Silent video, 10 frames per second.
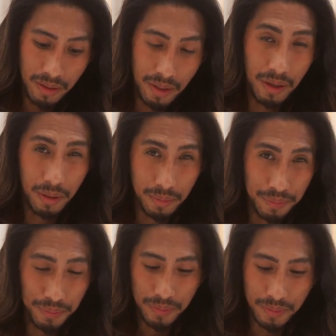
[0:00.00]
you know,
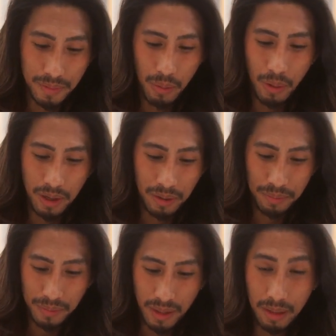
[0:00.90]
the
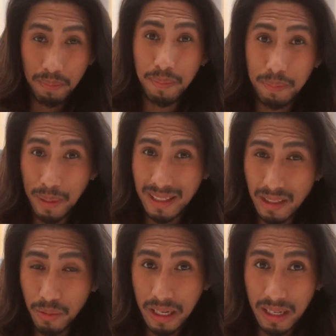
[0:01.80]
one that passed
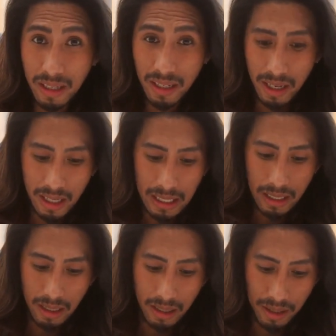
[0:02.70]
away,
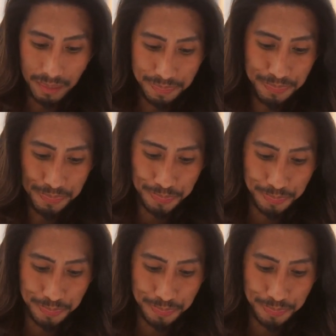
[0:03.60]
um,